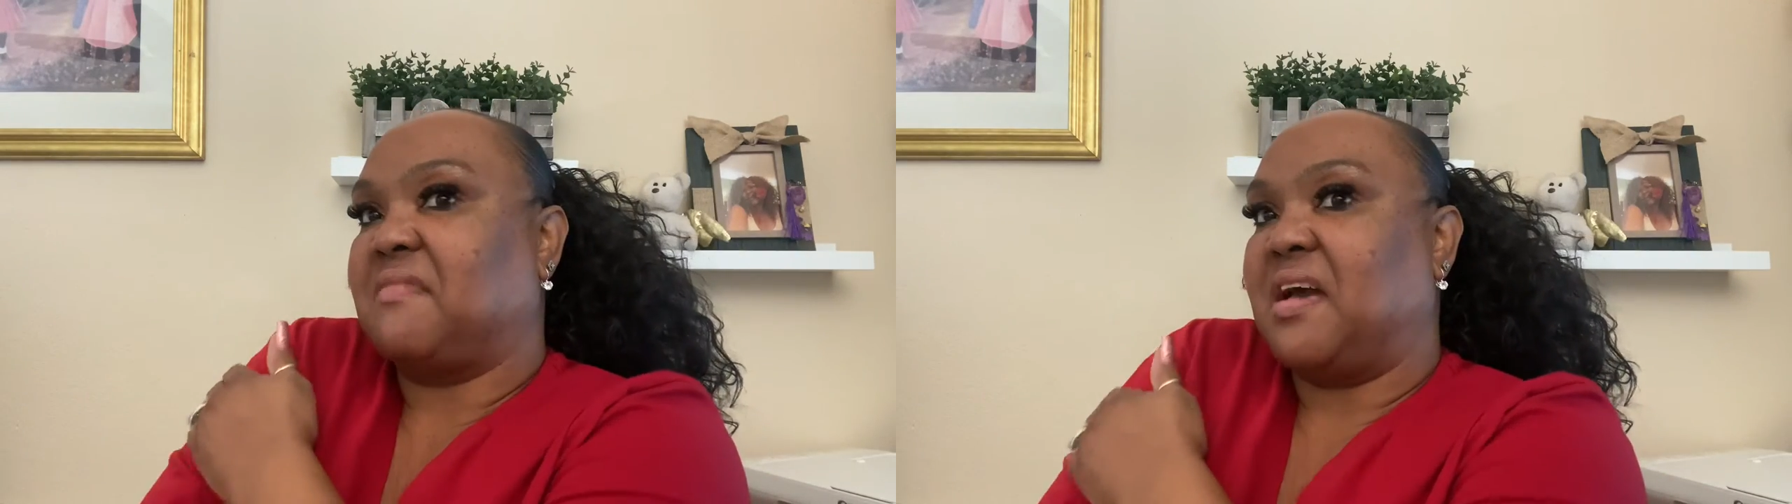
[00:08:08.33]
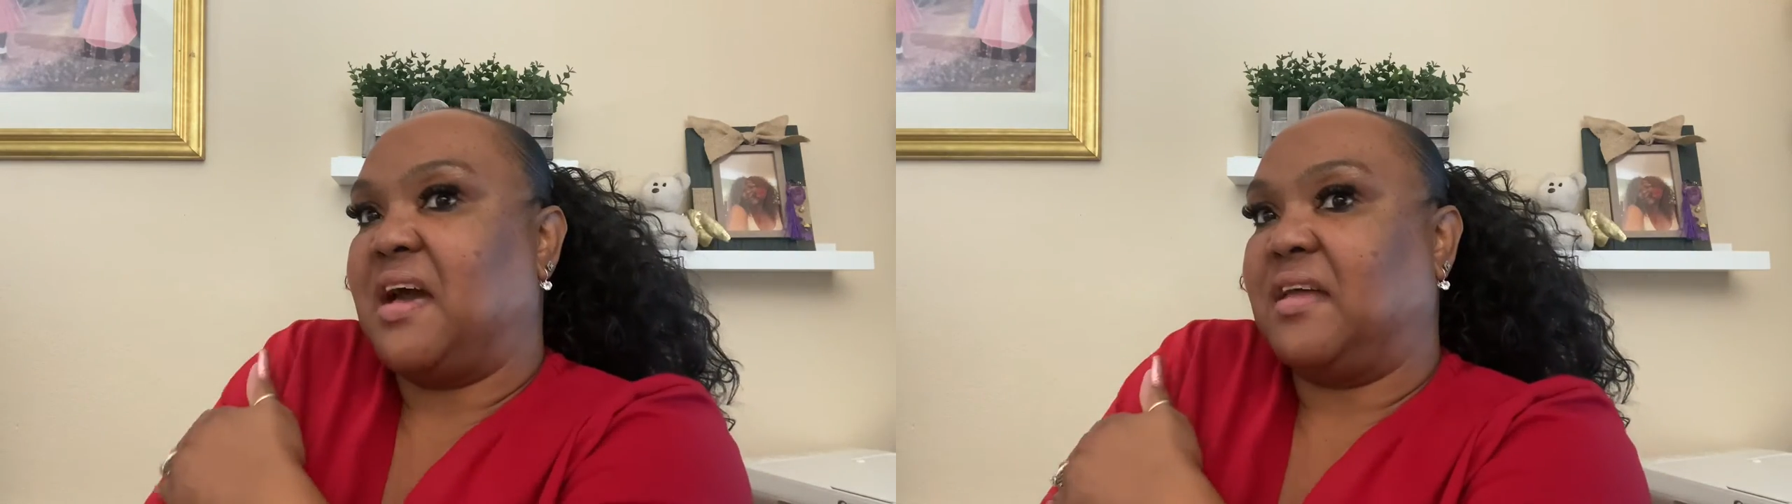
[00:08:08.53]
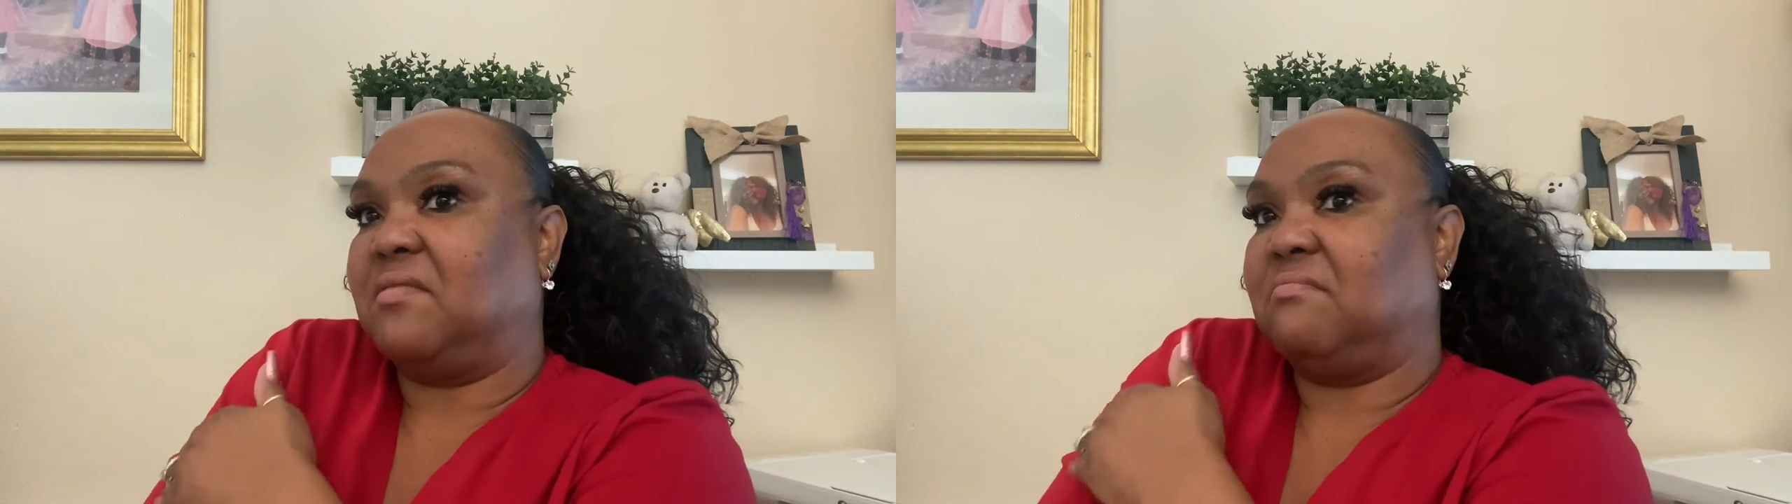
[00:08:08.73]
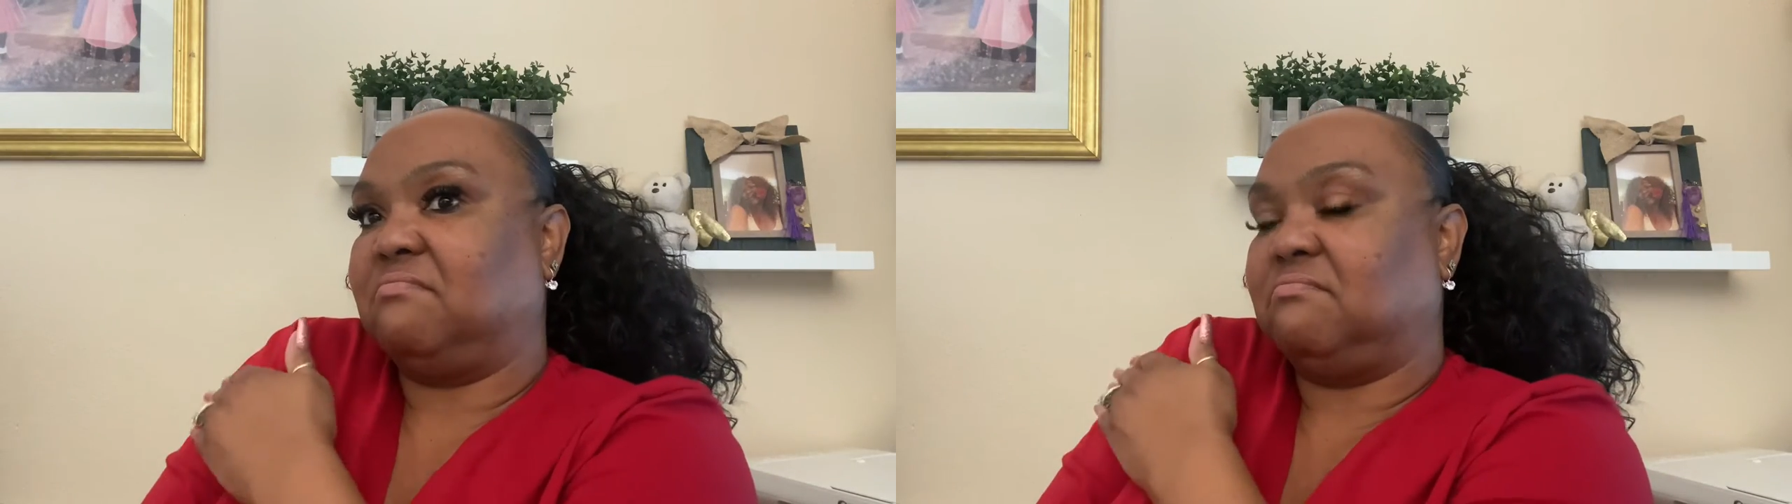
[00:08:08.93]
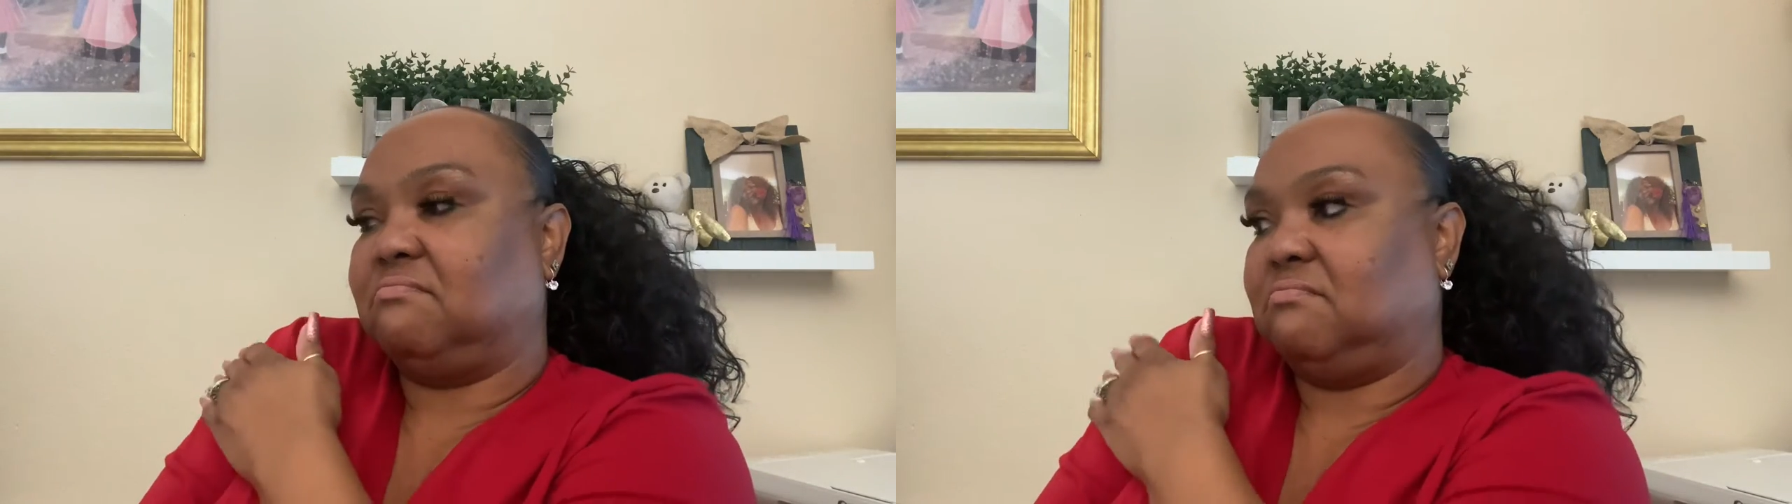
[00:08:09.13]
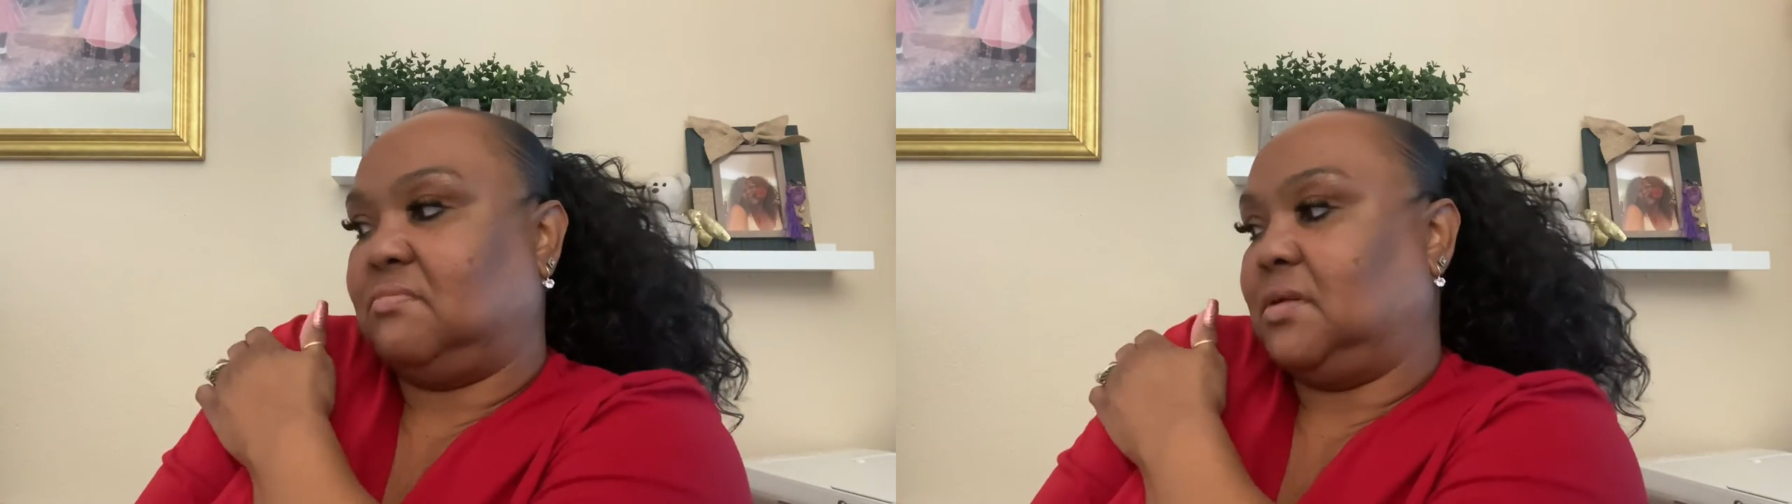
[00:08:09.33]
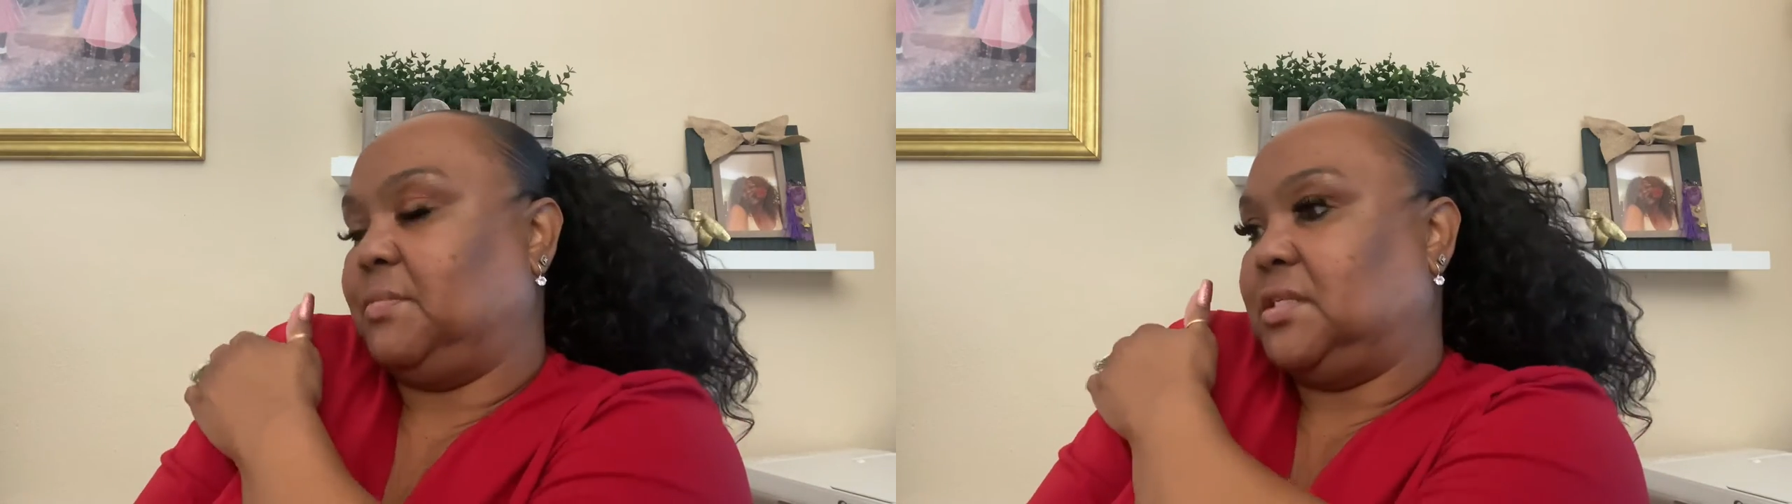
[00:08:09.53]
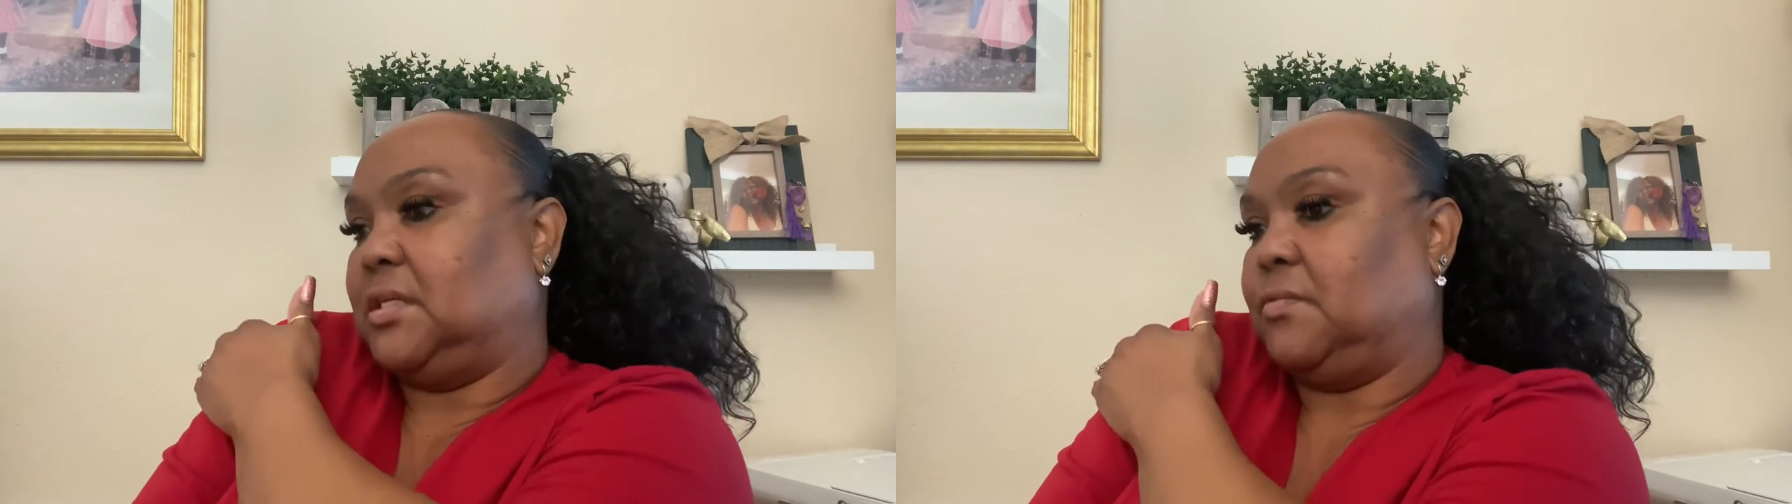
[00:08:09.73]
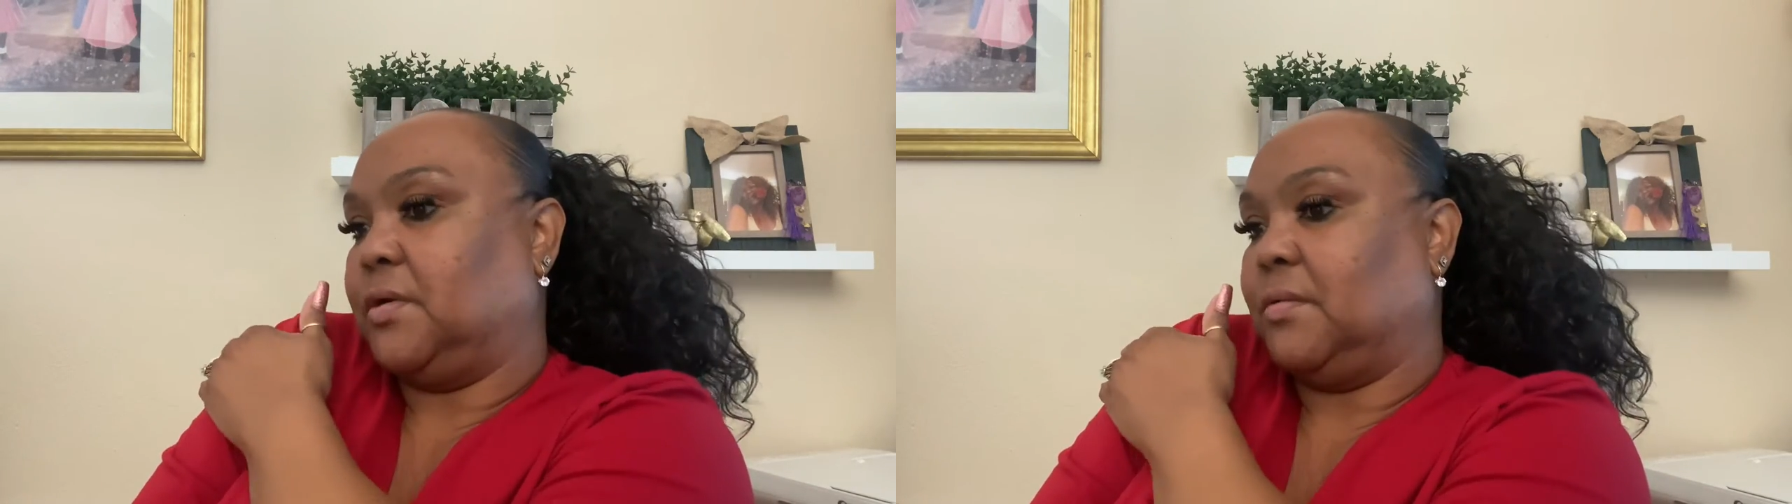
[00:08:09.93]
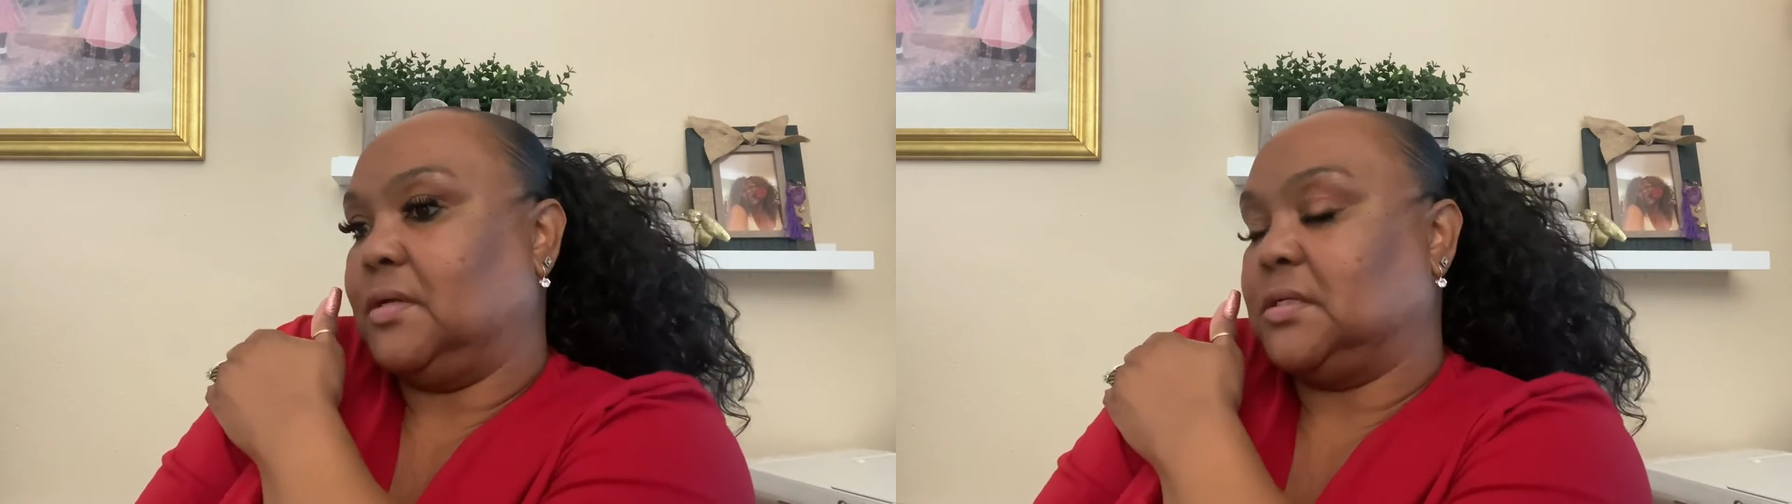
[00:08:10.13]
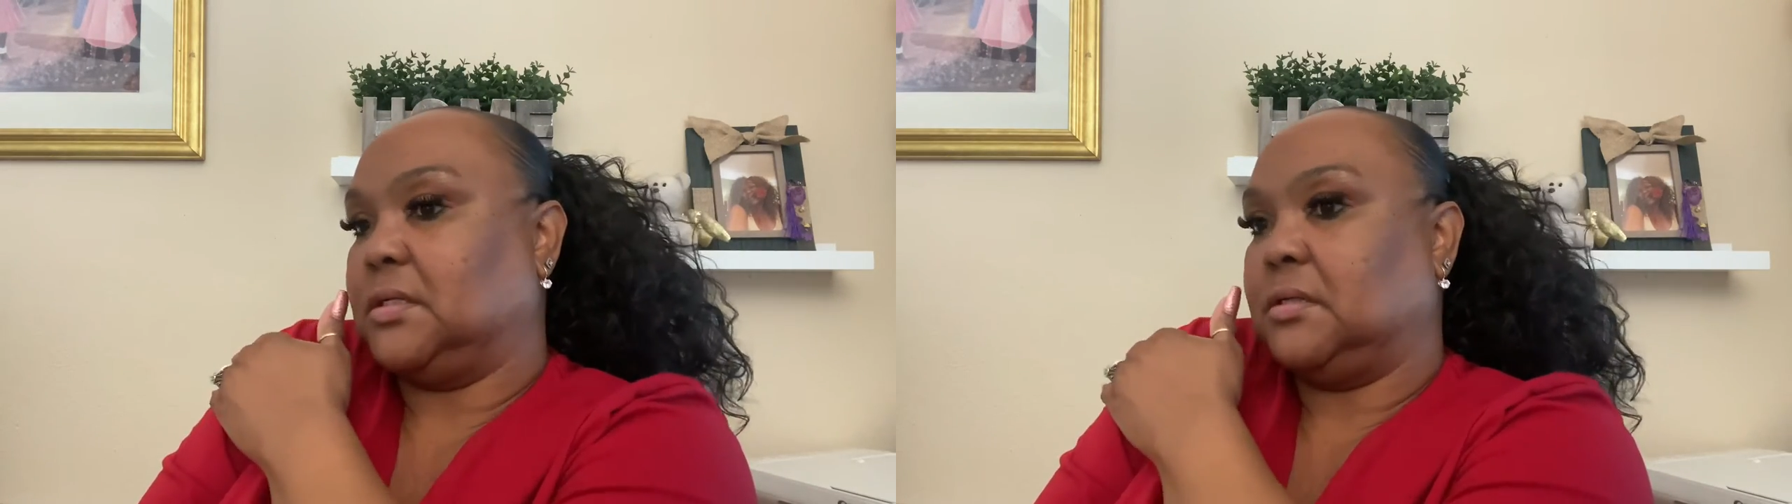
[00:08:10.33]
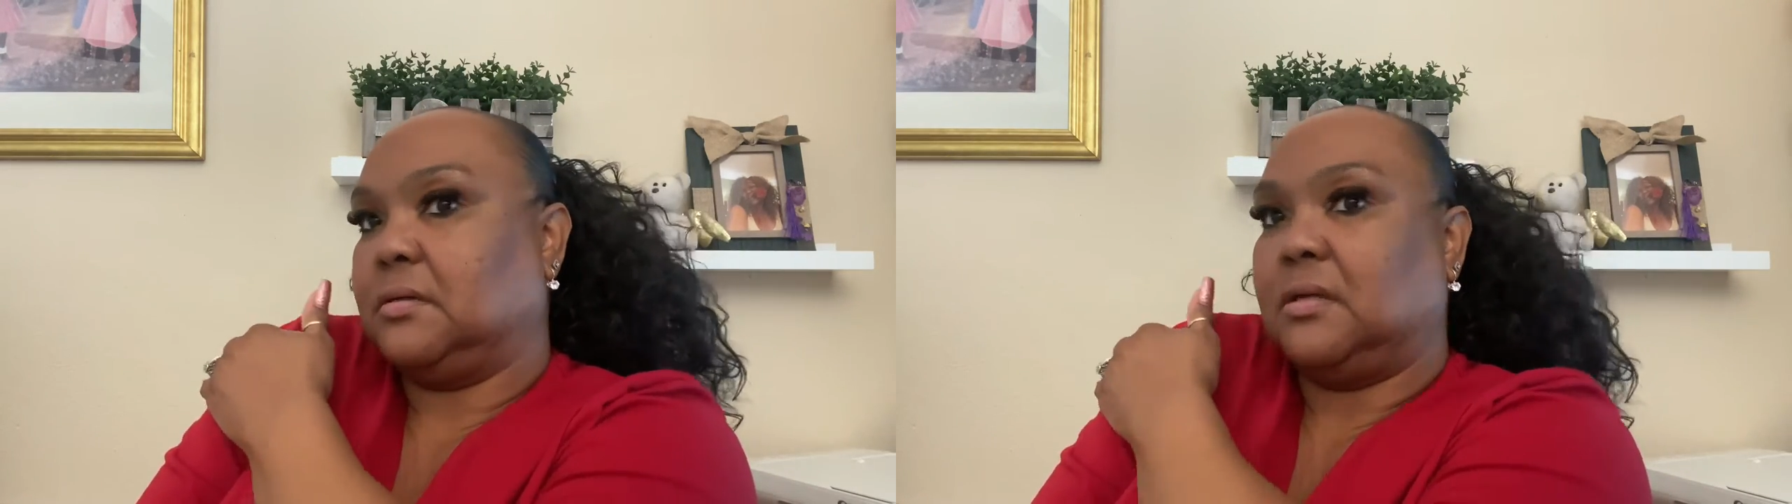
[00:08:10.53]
I don't, let me see, where was it?